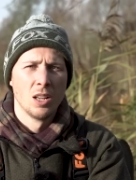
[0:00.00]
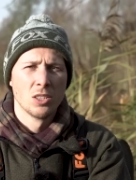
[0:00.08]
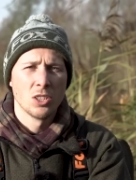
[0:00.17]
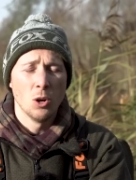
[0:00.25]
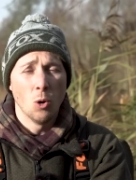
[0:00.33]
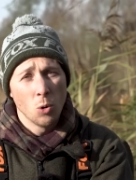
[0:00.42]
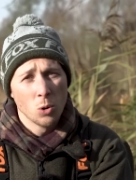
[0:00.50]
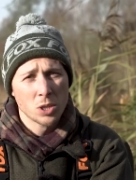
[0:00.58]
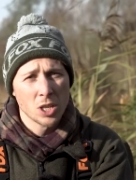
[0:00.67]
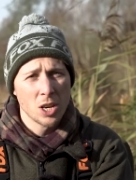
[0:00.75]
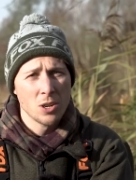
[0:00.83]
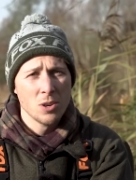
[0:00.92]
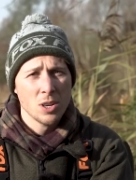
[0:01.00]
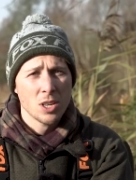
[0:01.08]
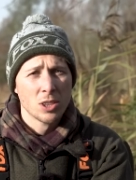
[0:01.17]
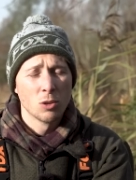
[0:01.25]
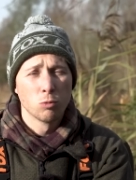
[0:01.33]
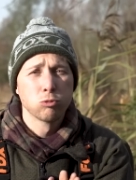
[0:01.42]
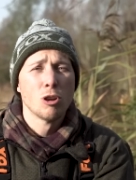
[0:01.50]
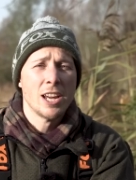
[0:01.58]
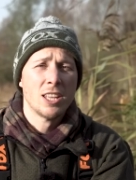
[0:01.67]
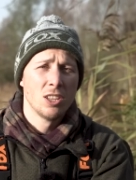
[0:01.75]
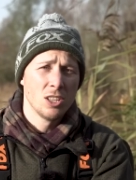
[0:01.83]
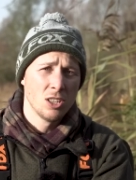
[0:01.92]
So also, the
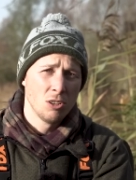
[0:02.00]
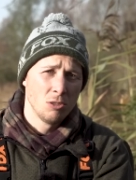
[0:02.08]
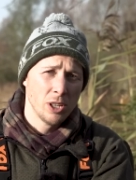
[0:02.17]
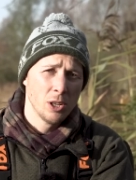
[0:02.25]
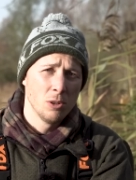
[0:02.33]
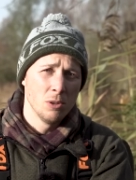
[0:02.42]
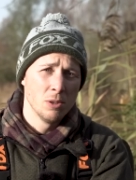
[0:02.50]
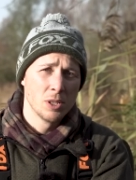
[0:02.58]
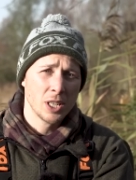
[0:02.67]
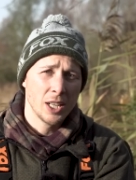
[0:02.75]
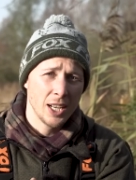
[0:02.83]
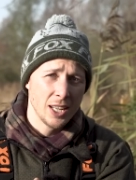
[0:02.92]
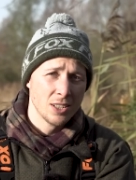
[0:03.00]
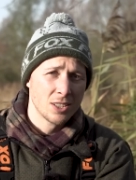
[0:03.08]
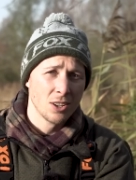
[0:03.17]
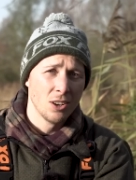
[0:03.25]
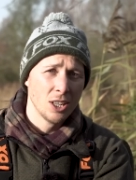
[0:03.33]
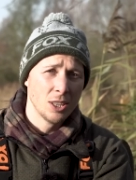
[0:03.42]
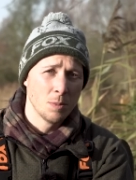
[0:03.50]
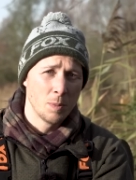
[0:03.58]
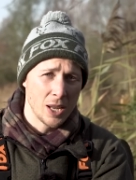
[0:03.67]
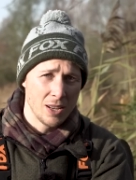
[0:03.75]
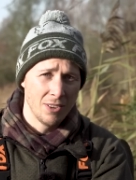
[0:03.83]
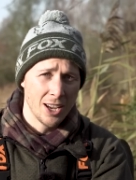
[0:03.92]
rig that you use inside the
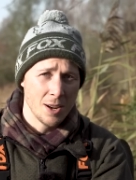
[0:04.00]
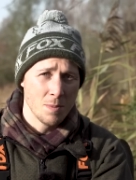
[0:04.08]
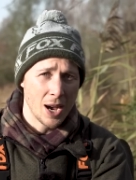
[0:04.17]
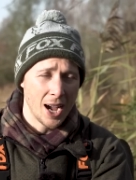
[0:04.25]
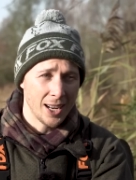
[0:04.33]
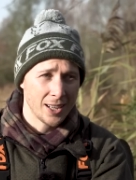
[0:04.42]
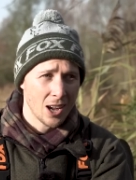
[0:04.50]
PVA bag,